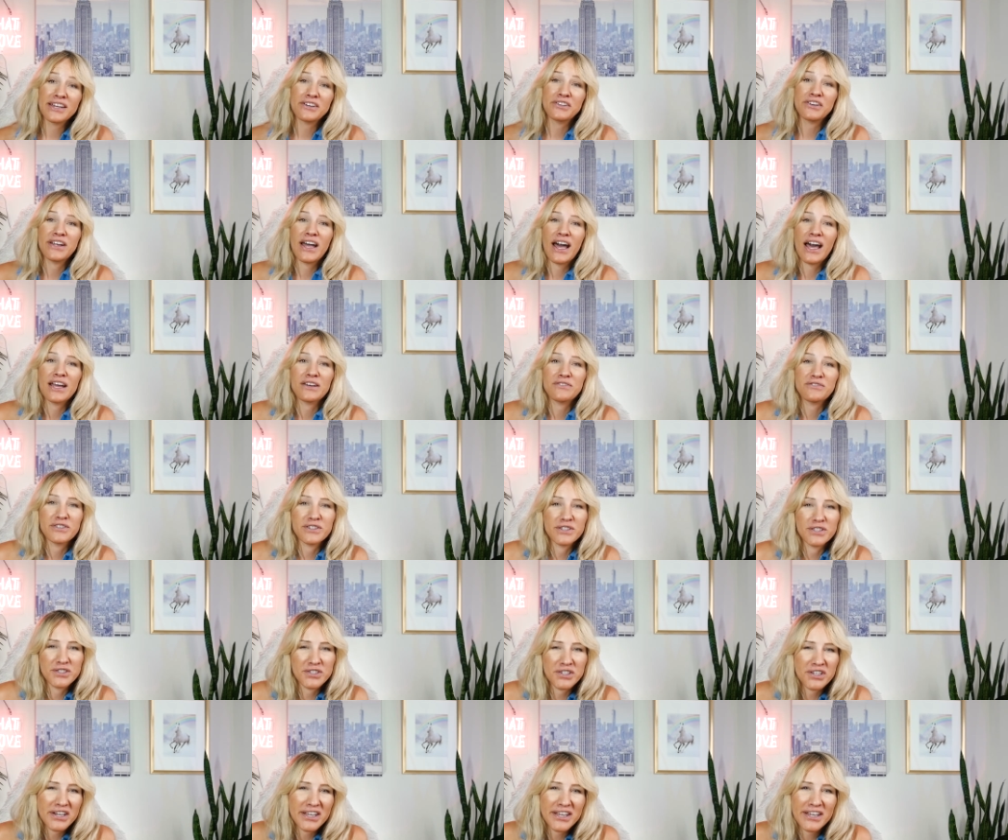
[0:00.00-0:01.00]
guide for
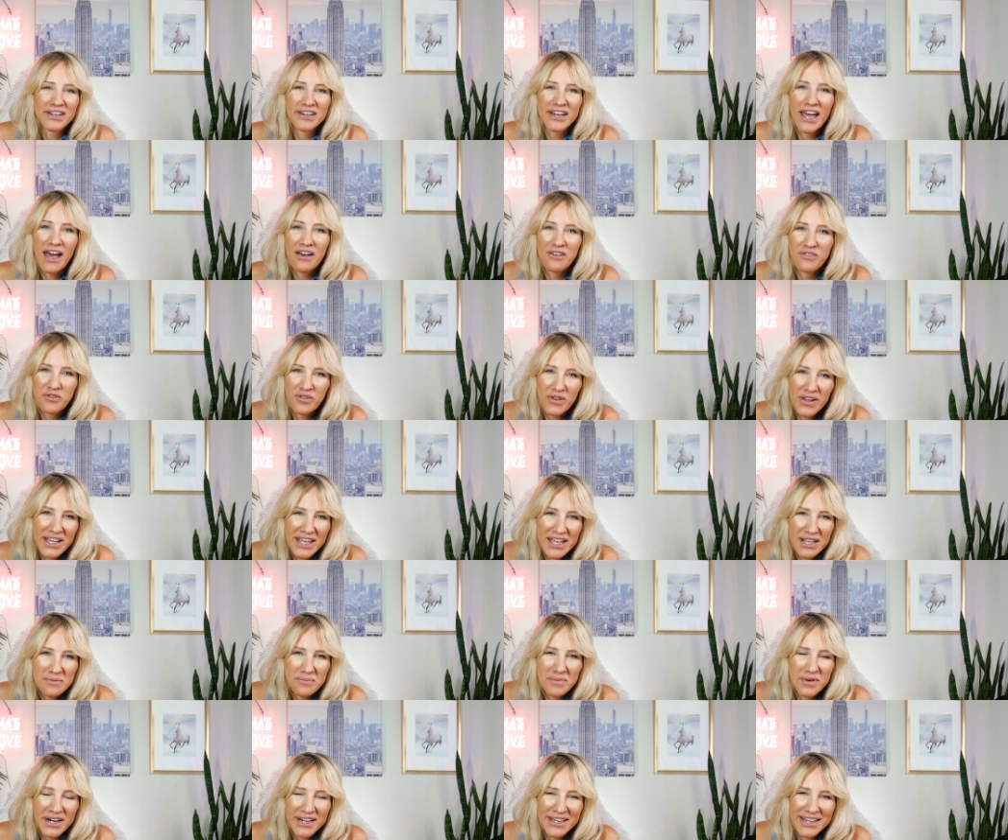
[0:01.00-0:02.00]
starting an affiliate
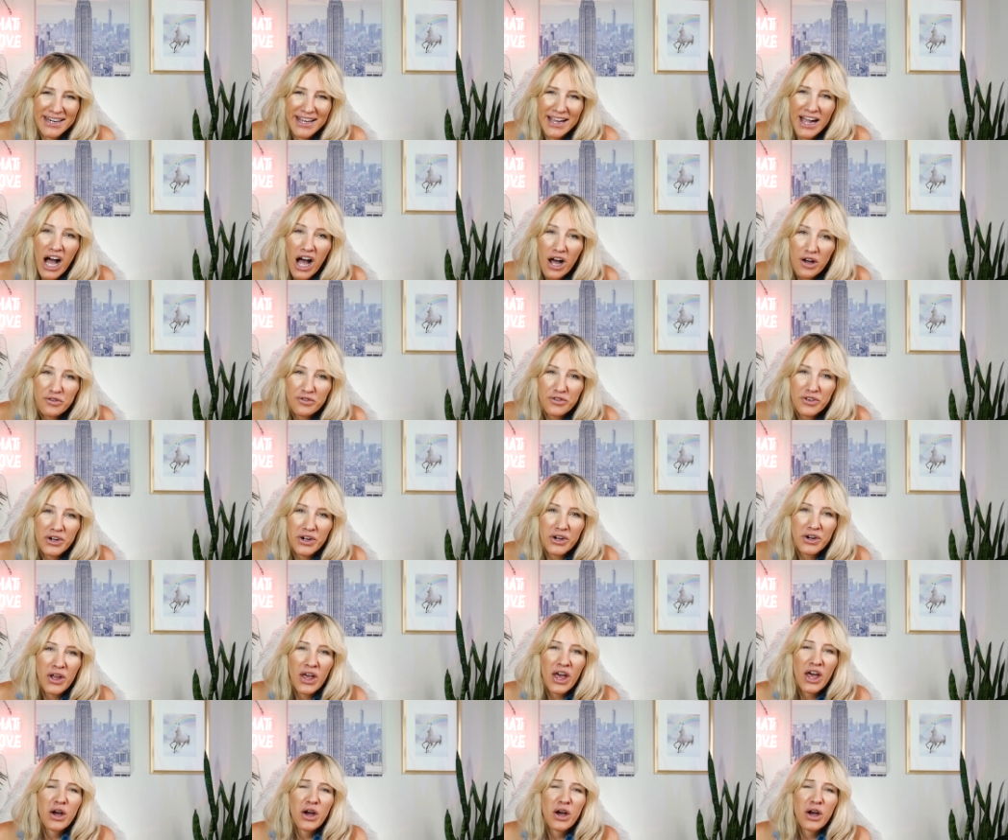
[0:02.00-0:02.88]
marketing offer.